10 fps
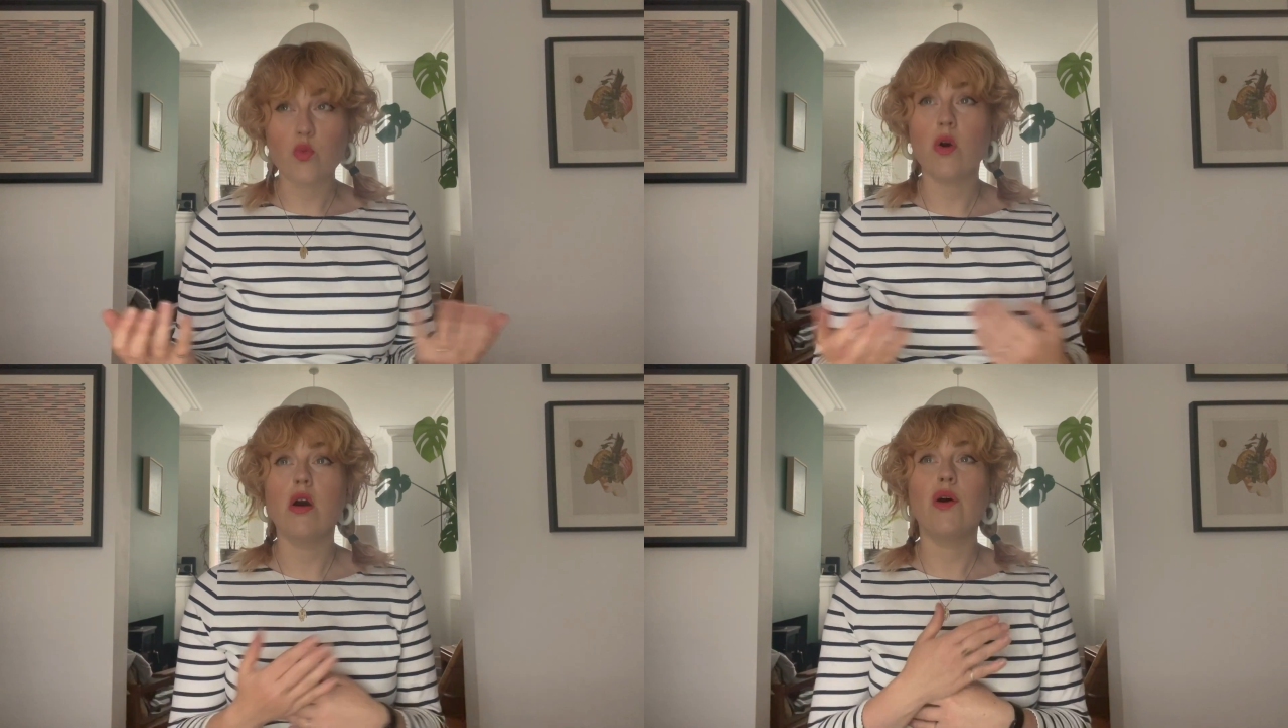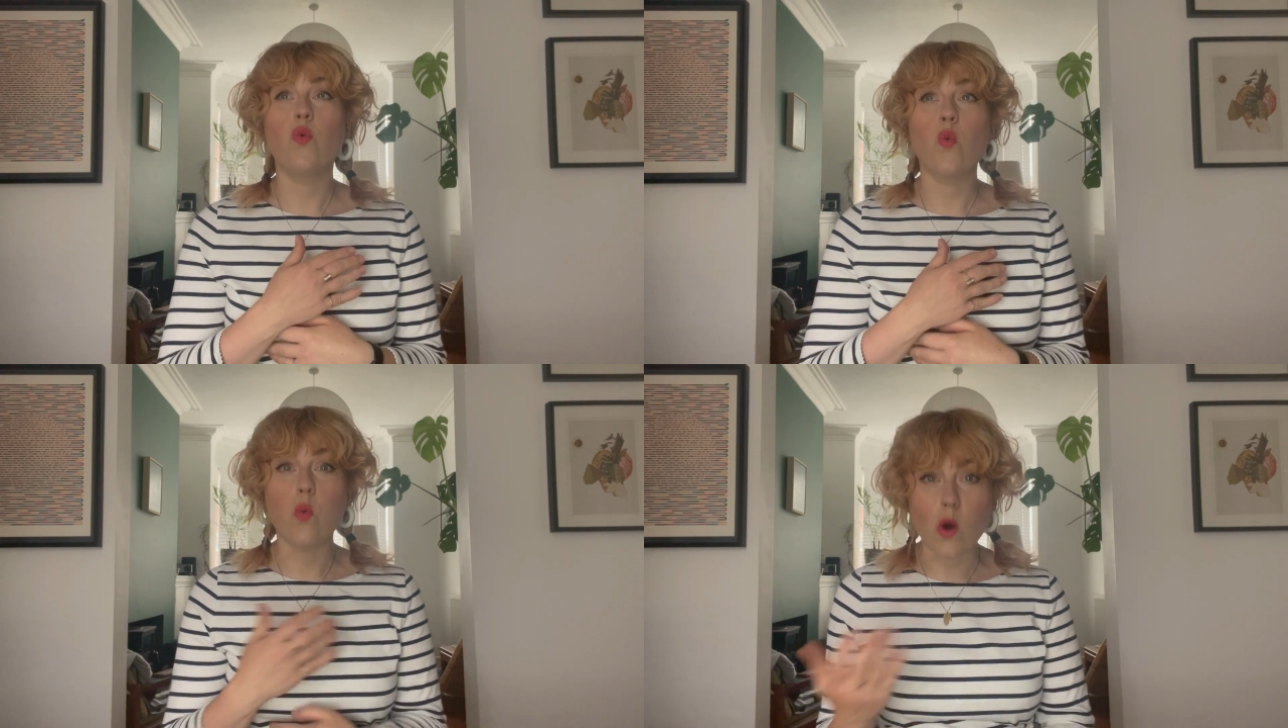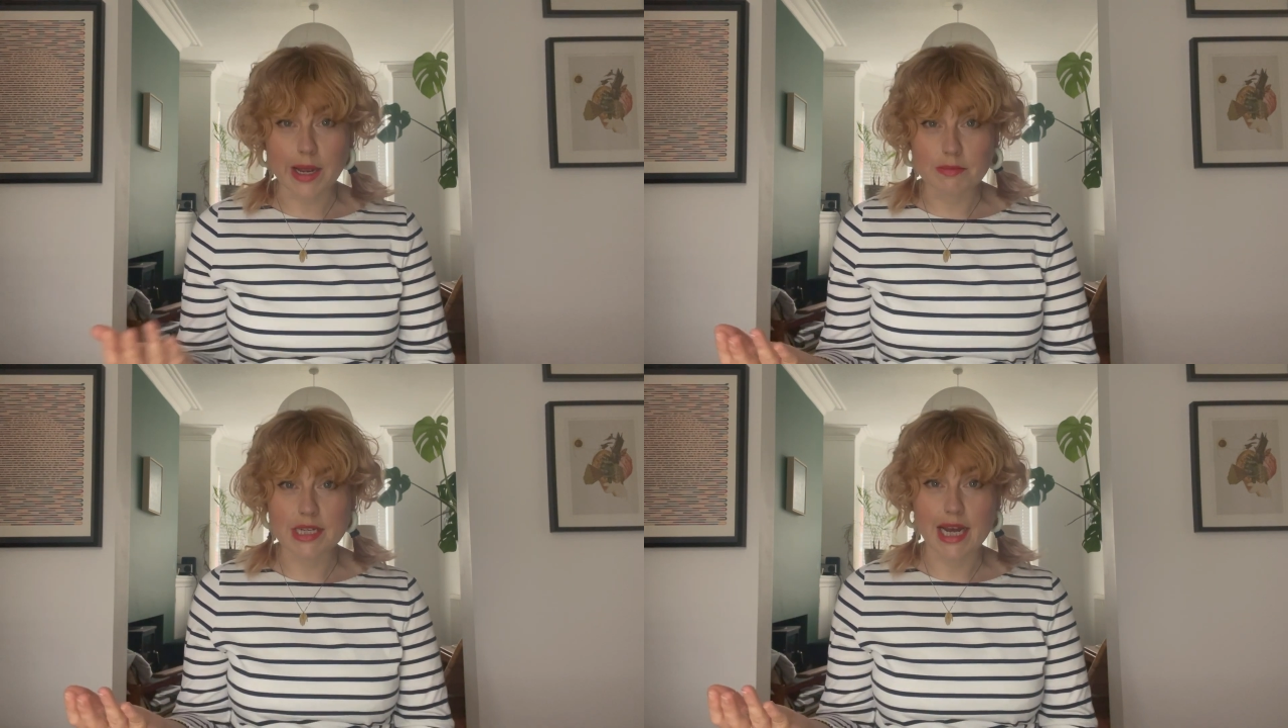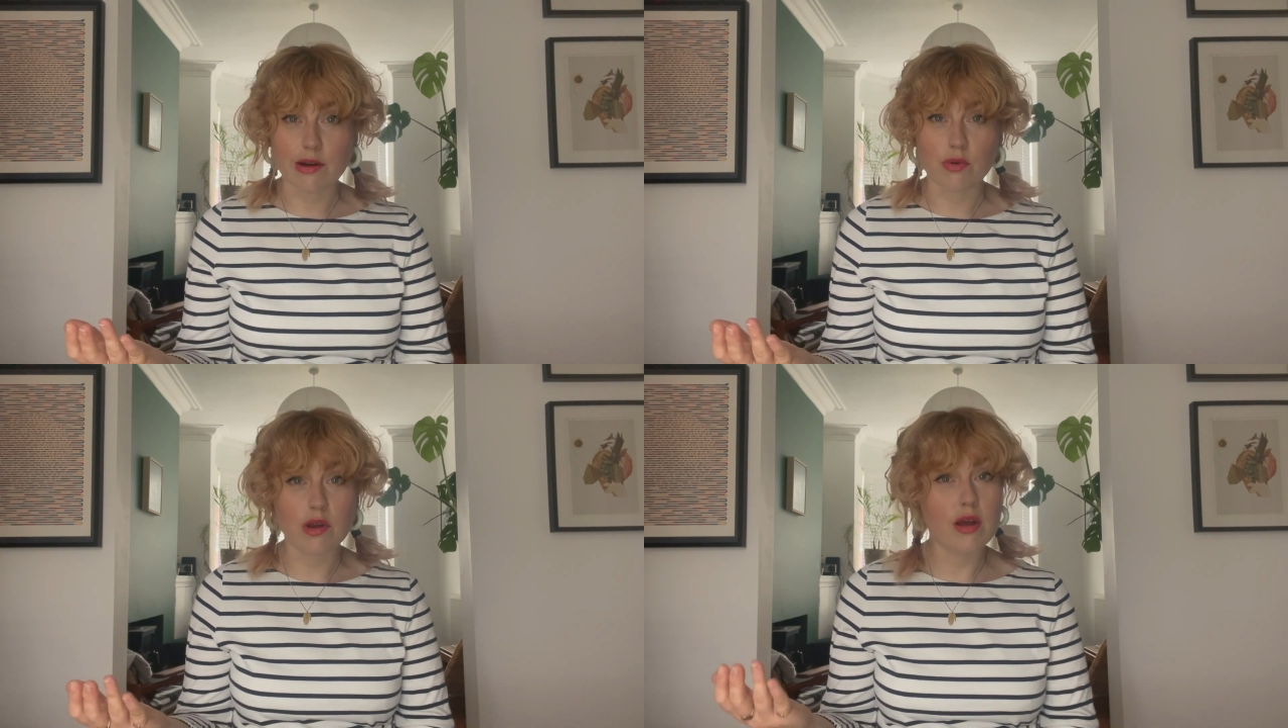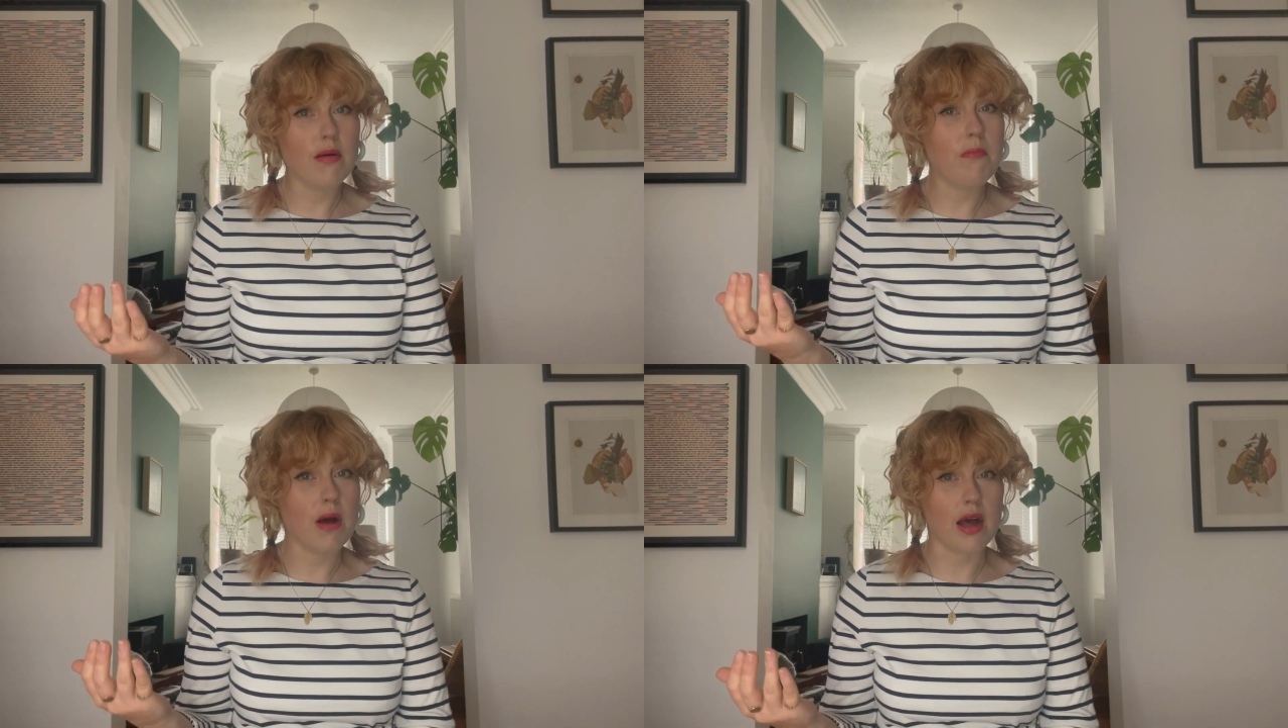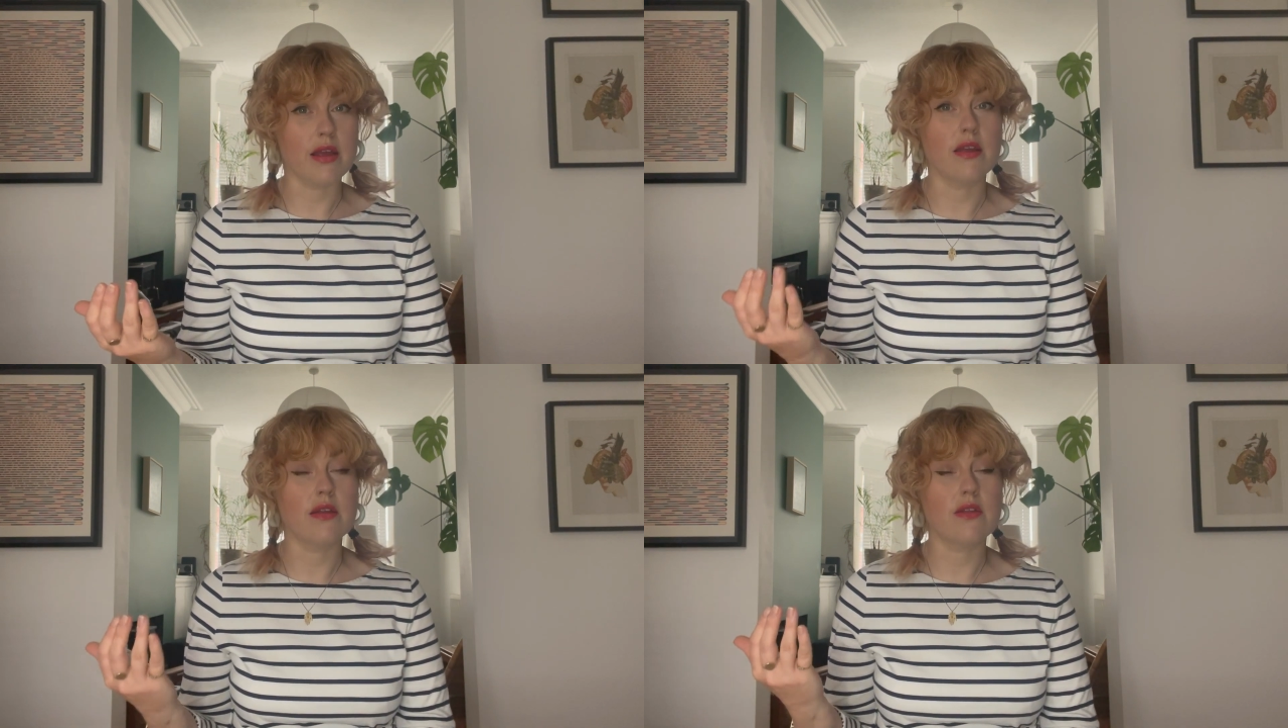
were wiped out by